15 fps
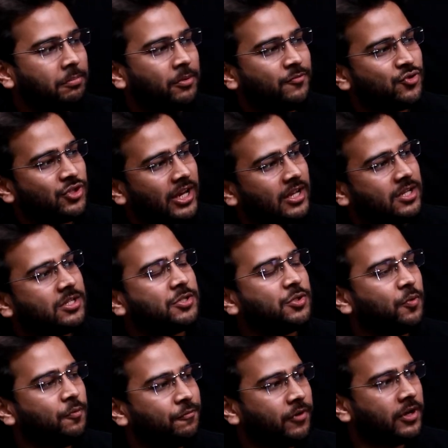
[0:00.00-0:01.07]
of challenges
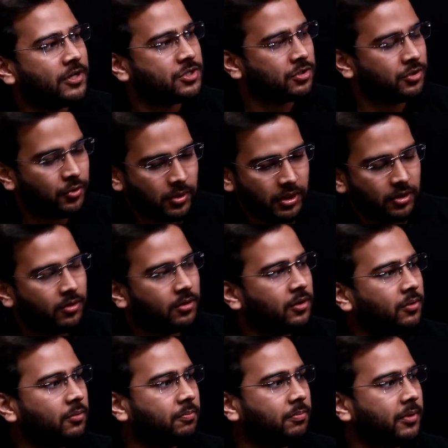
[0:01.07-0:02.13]
you faced during your you
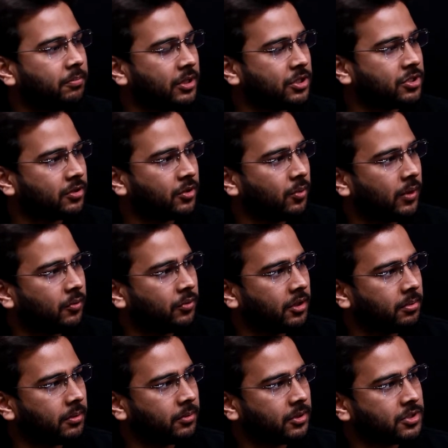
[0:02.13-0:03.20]
know preparation throughout your
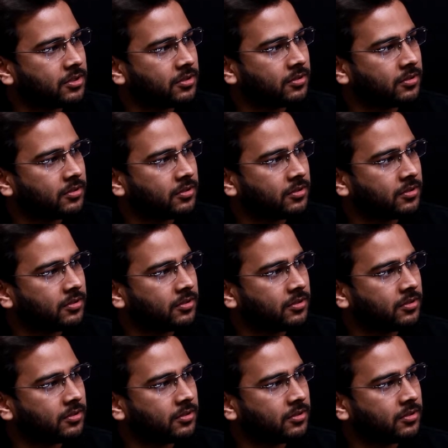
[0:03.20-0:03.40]
preparation?